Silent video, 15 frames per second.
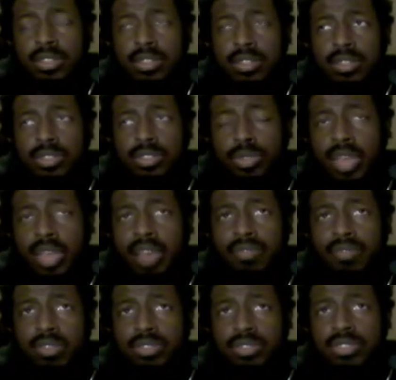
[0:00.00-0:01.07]
So that
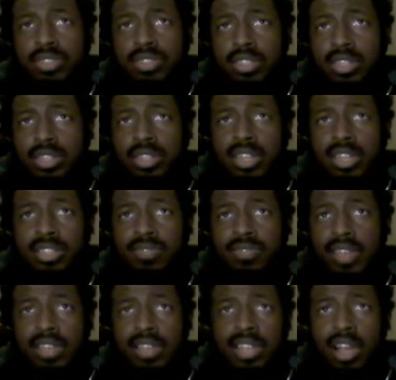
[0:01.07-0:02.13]
versus like the collective
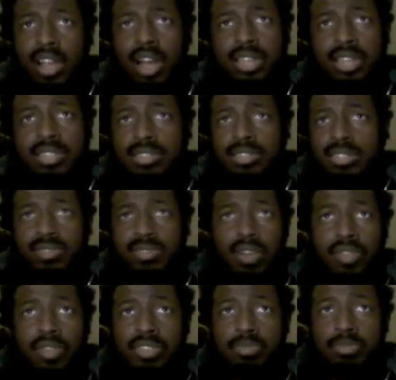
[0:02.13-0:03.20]
like audiences of
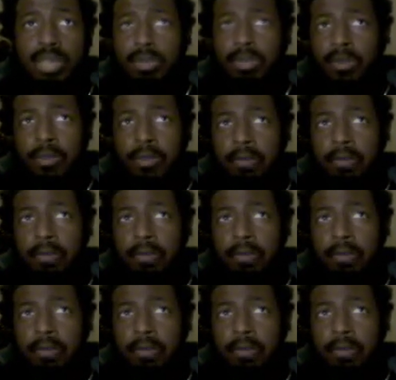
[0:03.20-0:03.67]
all these people.